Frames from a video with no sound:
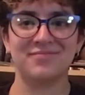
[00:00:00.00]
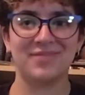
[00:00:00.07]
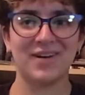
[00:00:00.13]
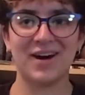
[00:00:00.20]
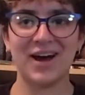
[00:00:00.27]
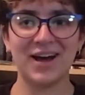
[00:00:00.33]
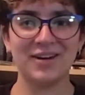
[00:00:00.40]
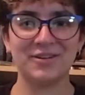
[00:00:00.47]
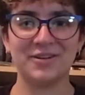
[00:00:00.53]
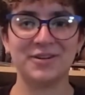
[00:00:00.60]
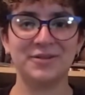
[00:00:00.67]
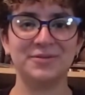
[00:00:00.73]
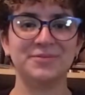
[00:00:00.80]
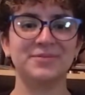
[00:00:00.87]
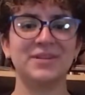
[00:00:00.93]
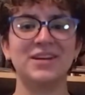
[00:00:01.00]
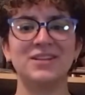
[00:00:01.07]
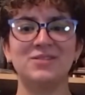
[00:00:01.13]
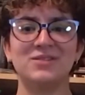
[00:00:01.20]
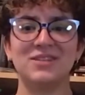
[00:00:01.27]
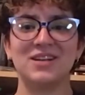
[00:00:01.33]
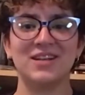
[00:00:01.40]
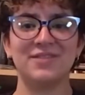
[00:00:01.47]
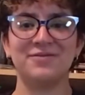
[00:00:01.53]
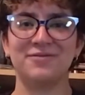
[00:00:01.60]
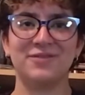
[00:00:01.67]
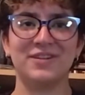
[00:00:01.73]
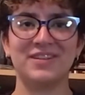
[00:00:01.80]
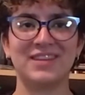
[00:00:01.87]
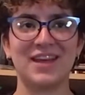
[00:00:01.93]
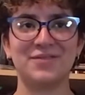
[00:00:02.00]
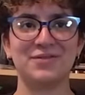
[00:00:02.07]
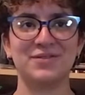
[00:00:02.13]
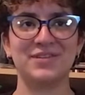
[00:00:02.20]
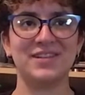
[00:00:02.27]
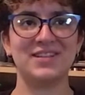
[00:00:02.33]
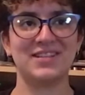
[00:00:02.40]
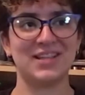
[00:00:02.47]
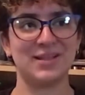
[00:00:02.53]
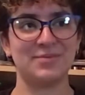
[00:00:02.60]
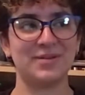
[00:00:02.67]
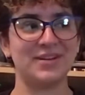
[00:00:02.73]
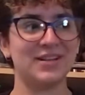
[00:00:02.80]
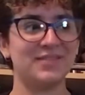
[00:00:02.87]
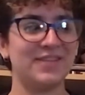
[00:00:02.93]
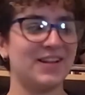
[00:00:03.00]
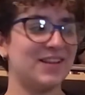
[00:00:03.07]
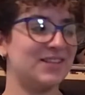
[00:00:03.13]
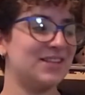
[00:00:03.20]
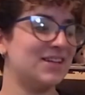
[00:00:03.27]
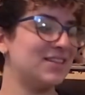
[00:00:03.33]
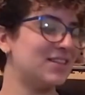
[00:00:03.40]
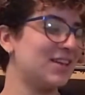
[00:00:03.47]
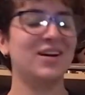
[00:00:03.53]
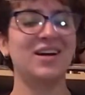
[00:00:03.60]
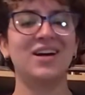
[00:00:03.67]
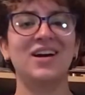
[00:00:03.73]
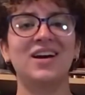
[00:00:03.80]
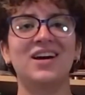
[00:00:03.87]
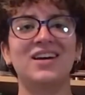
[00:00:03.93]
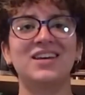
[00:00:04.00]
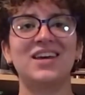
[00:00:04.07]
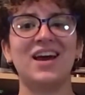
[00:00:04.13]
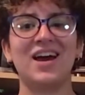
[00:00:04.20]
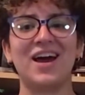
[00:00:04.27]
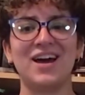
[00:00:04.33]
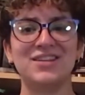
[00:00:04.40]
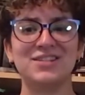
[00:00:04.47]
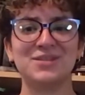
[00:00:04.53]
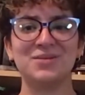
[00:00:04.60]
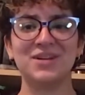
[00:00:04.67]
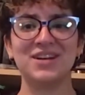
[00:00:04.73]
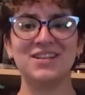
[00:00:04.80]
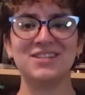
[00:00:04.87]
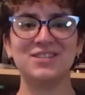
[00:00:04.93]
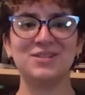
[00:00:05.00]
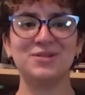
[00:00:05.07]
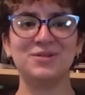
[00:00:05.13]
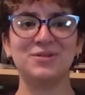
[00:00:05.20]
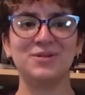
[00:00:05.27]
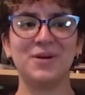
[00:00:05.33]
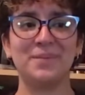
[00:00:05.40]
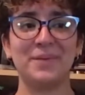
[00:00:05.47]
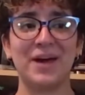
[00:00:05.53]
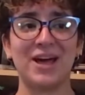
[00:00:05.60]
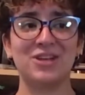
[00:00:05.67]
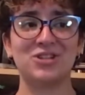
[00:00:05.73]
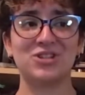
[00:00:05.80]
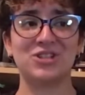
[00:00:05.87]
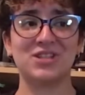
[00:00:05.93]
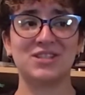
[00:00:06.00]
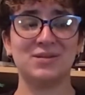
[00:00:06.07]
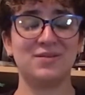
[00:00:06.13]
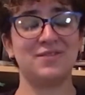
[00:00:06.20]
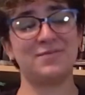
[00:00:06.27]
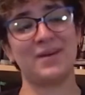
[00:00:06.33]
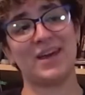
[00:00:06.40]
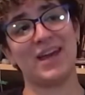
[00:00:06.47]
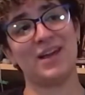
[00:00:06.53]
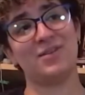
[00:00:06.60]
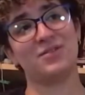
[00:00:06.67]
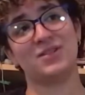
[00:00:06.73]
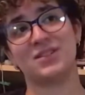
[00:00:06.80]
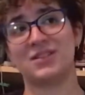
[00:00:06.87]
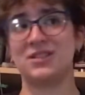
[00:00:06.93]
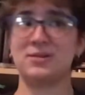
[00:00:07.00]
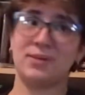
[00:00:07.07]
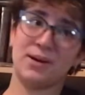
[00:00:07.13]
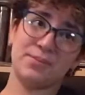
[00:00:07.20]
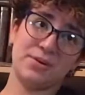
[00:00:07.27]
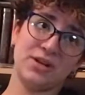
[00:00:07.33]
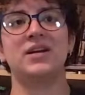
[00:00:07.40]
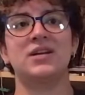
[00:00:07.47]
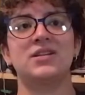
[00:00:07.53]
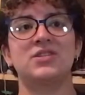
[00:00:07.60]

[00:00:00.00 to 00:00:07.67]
I don't know. Can you tell I've never really celebrated Valentine's Day? Yeah, I just wanted to match some of my candles to my book.